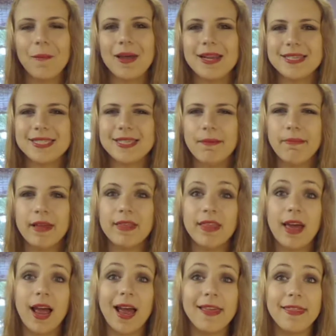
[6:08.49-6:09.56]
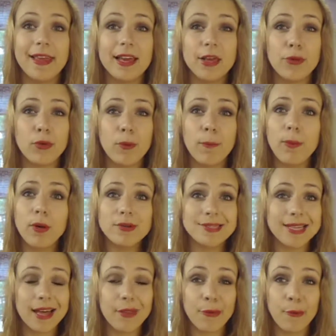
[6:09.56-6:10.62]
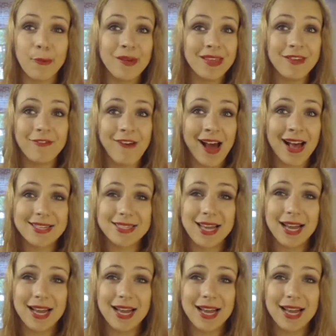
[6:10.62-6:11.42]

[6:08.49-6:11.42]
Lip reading: but it's something that I think you can pull together really fast.